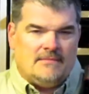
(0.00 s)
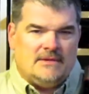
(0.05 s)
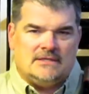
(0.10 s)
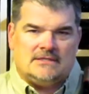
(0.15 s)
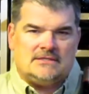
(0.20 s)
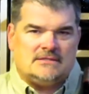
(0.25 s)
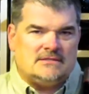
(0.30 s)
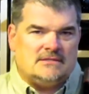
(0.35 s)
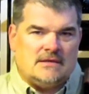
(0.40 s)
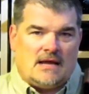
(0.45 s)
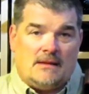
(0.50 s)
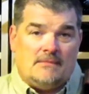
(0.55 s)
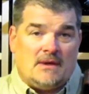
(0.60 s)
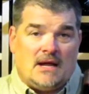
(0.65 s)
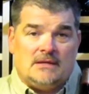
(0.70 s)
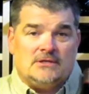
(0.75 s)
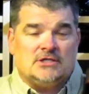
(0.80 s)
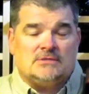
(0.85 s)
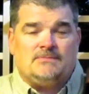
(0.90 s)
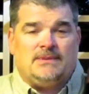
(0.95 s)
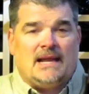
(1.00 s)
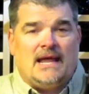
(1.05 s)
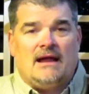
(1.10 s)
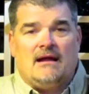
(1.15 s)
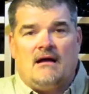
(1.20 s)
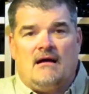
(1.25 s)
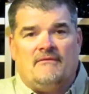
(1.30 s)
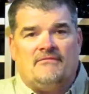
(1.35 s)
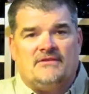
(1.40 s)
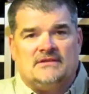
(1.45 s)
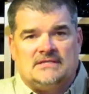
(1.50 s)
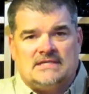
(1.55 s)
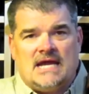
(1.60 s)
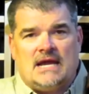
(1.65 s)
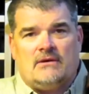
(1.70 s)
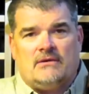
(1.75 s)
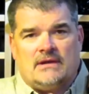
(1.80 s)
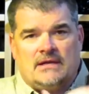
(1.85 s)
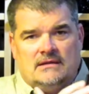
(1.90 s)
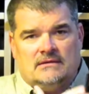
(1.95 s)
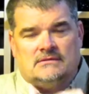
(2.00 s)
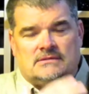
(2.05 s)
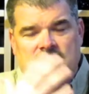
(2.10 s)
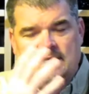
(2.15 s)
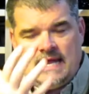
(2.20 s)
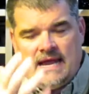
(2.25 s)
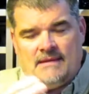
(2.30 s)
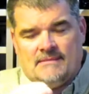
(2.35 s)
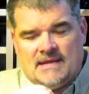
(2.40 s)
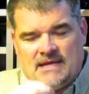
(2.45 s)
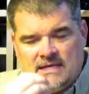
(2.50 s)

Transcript: it's I'm not just playing off the Sacred Hill's name.